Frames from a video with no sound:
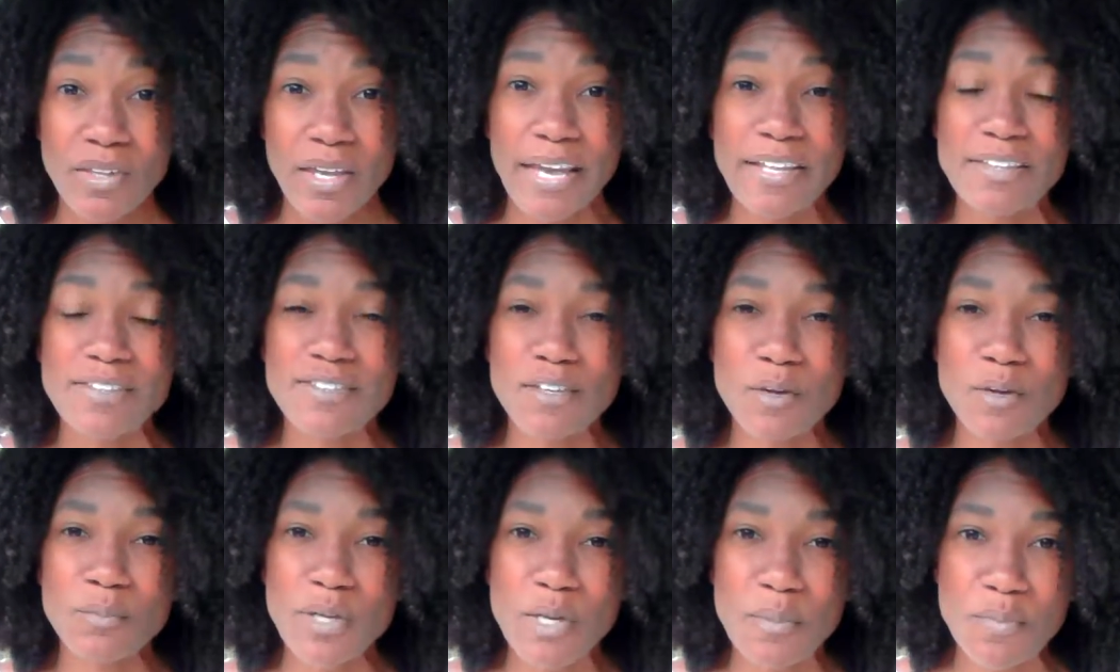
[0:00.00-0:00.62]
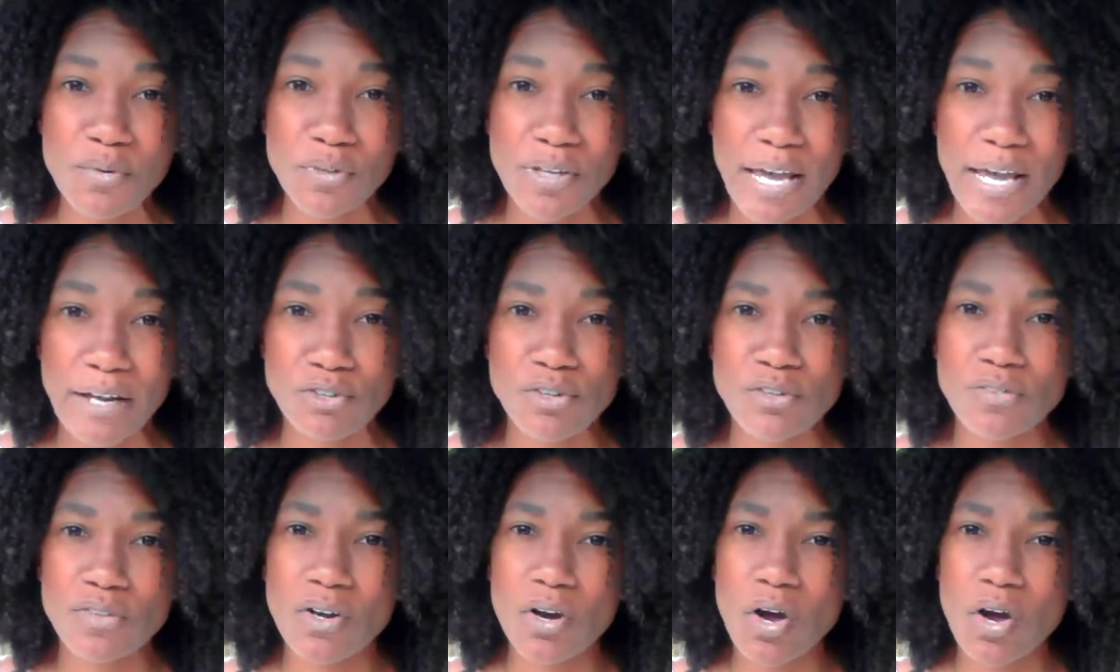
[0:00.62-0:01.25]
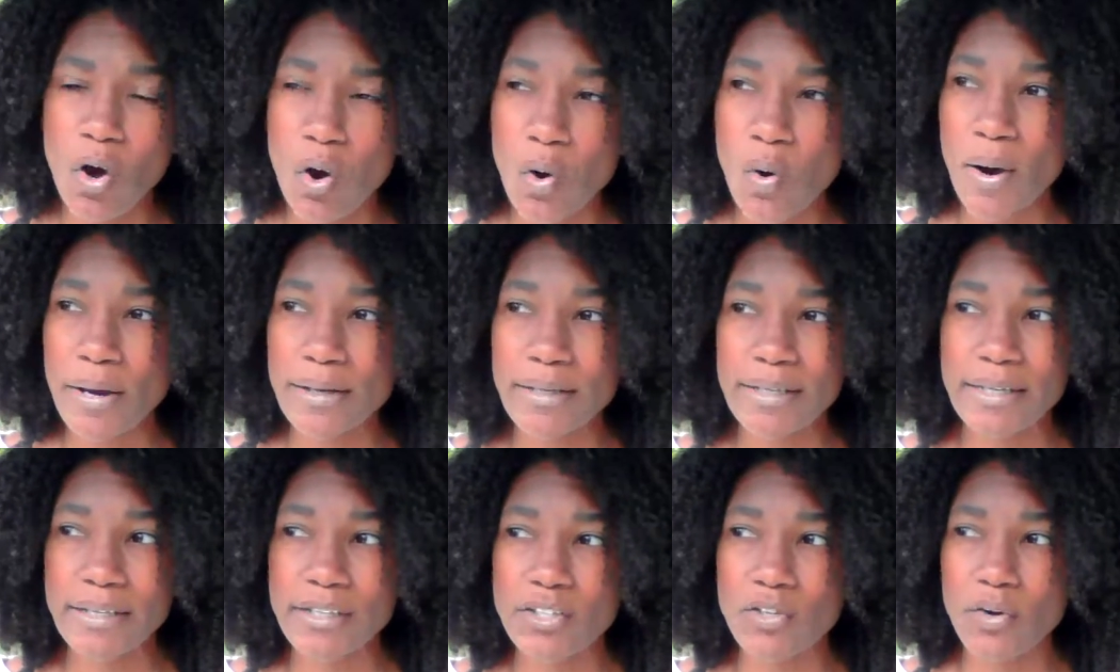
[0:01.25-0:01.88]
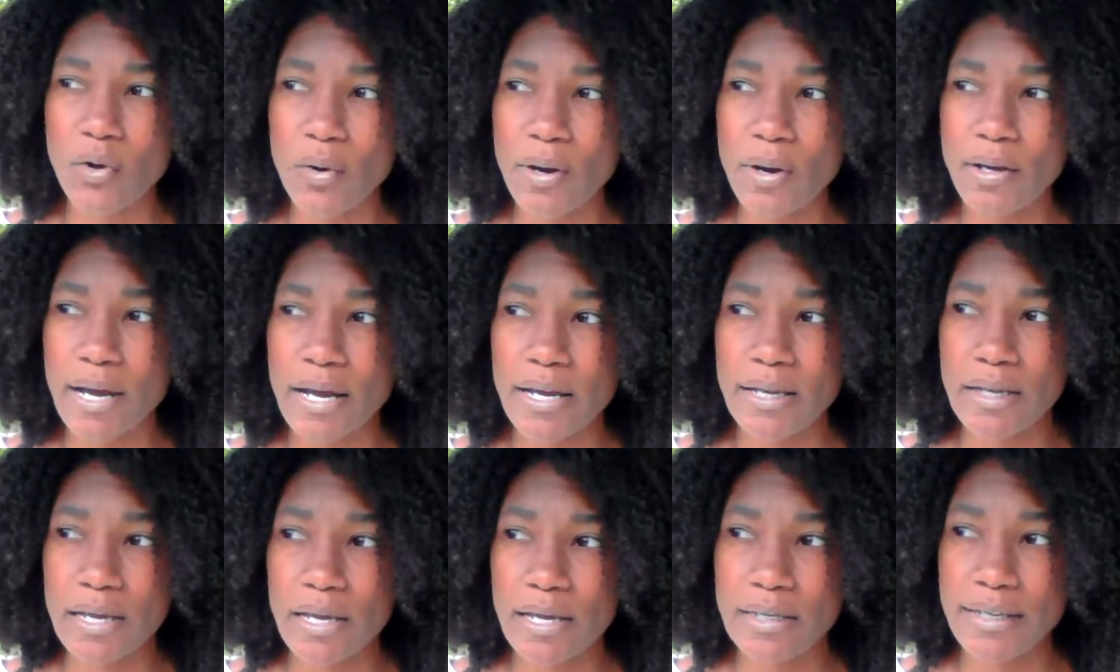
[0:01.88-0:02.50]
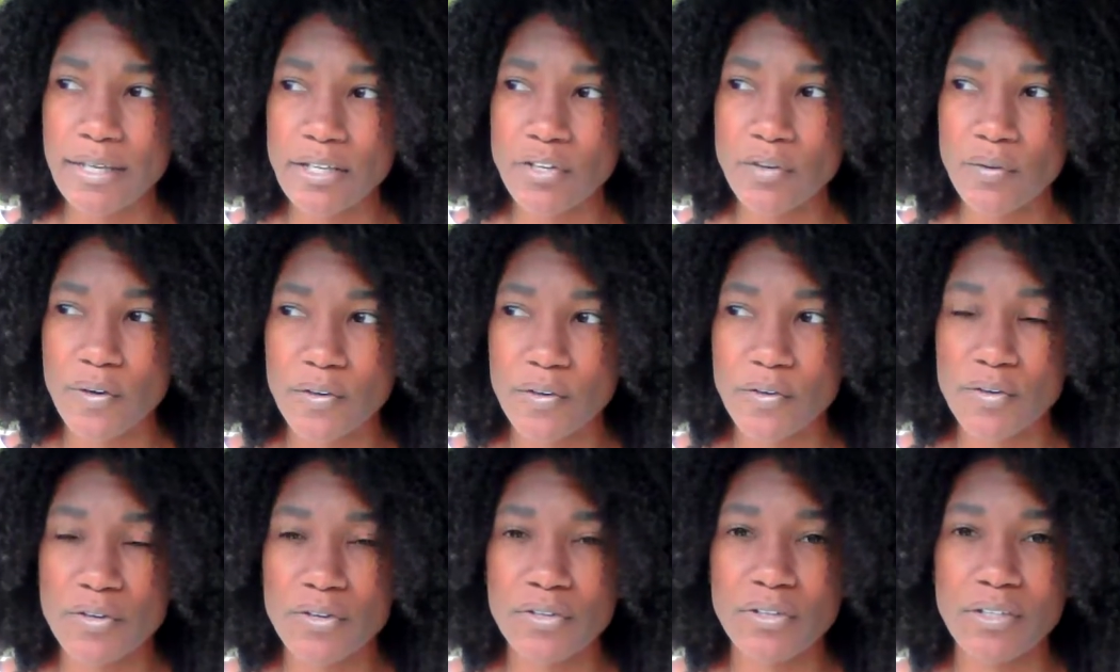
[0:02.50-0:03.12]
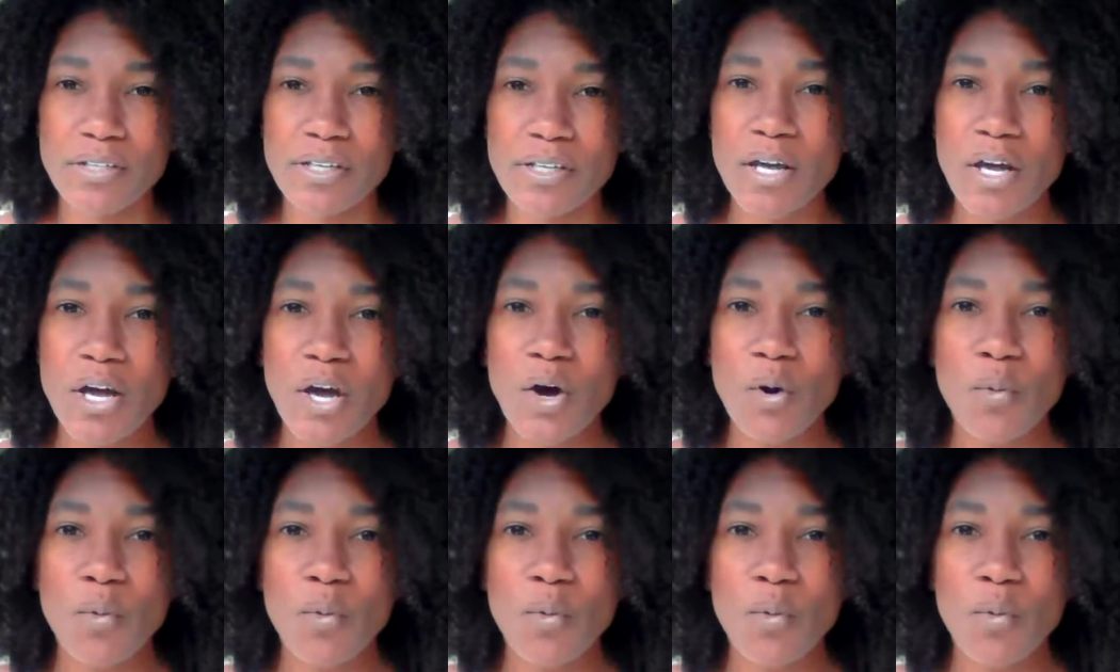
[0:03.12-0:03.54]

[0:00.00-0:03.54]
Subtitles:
And some people actually said, "Oh, I like your hair curly."